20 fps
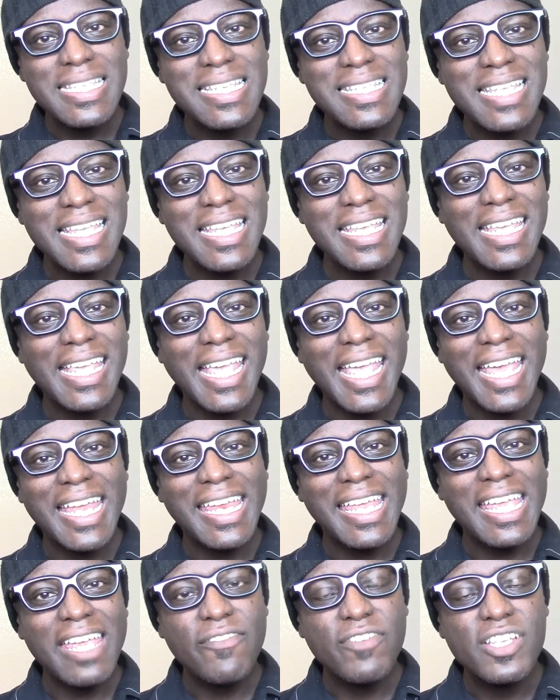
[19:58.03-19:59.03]
he can't
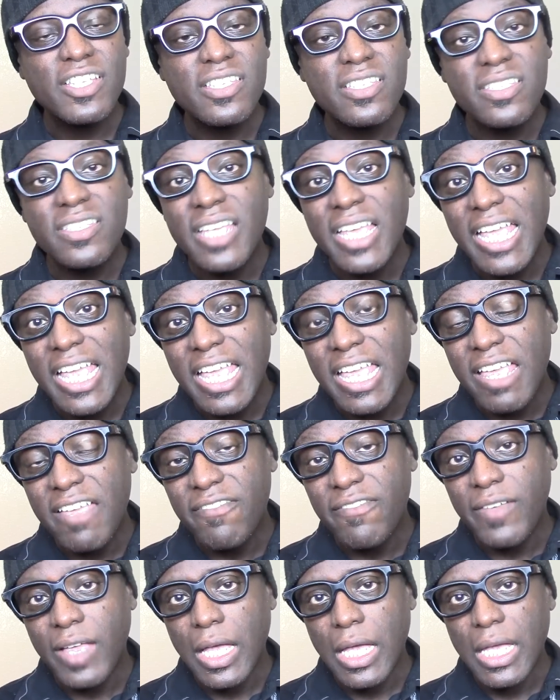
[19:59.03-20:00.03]
even
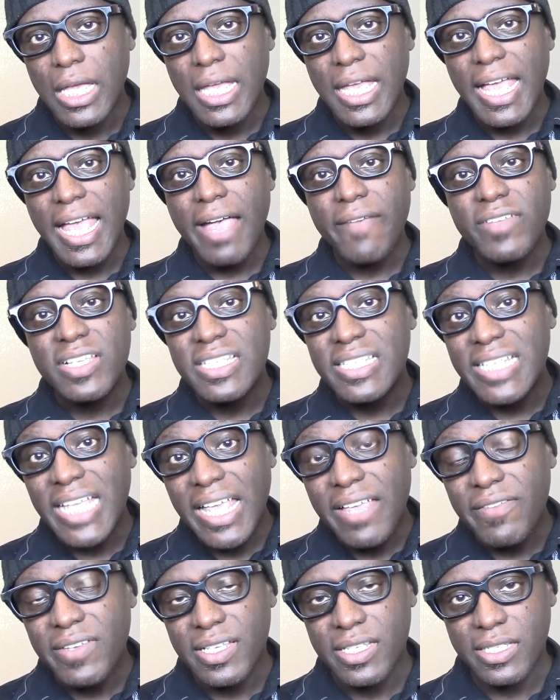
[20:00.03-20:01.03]
have a
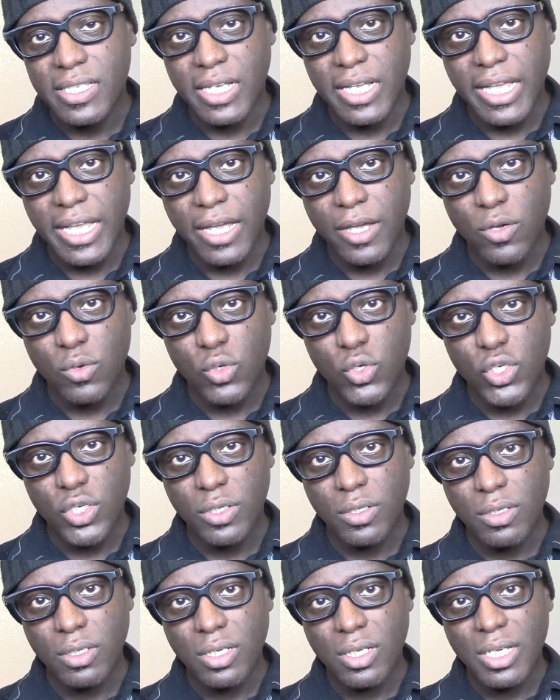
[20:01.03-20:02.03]
savings account,
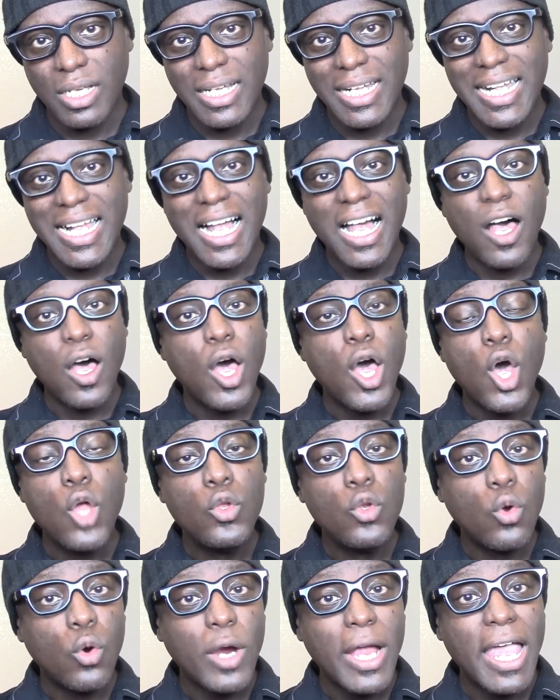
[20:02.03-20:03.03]

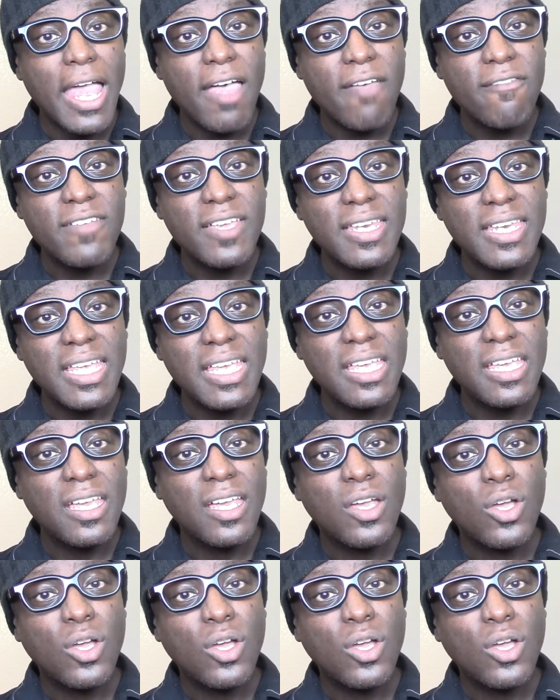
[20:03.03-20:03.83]
nor have any